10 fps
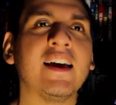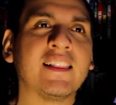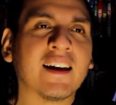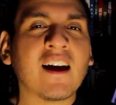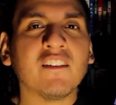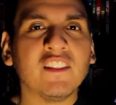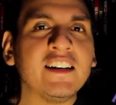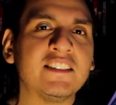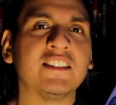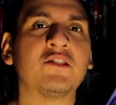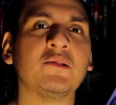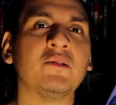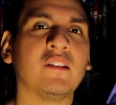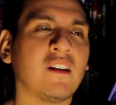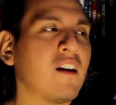That kind of leads
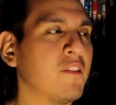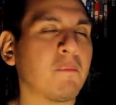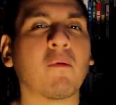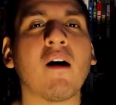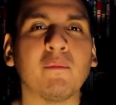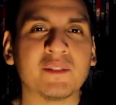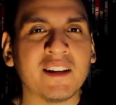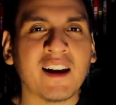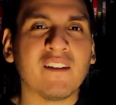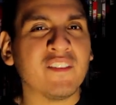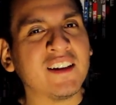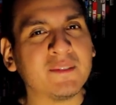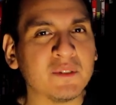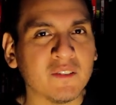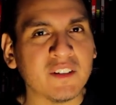into a lot of the problems that he kind of gets
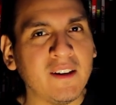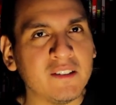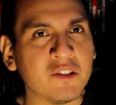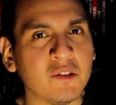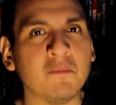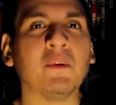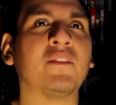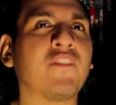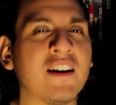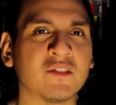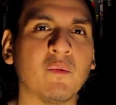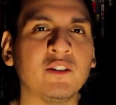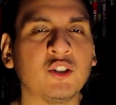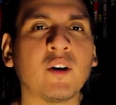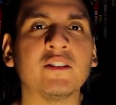himself into, but finds a way
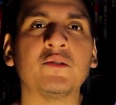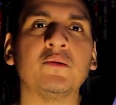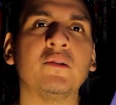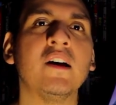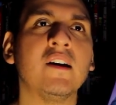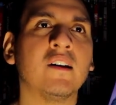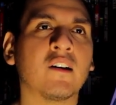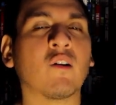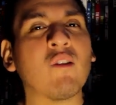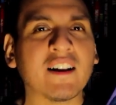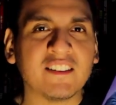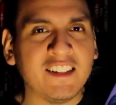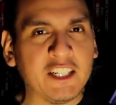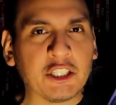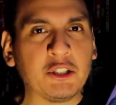to try to correct
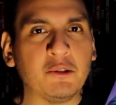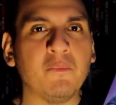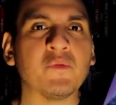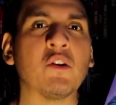the issue,